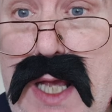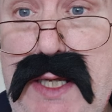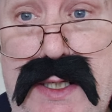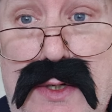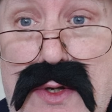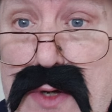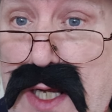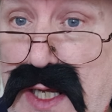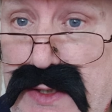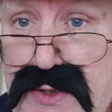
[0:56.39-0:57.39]
You know, I
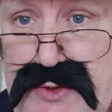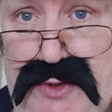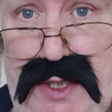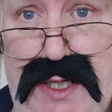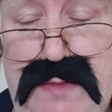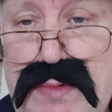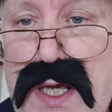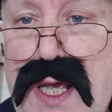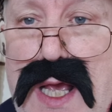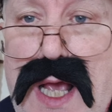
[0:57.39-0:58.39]
had a dream.
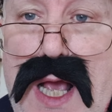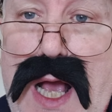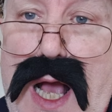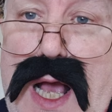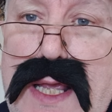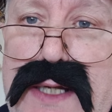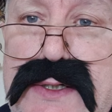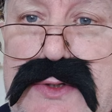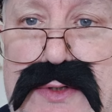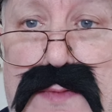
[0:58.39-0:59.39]
I had
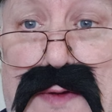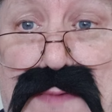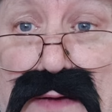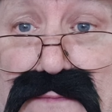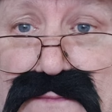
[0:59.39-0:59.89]
a dream about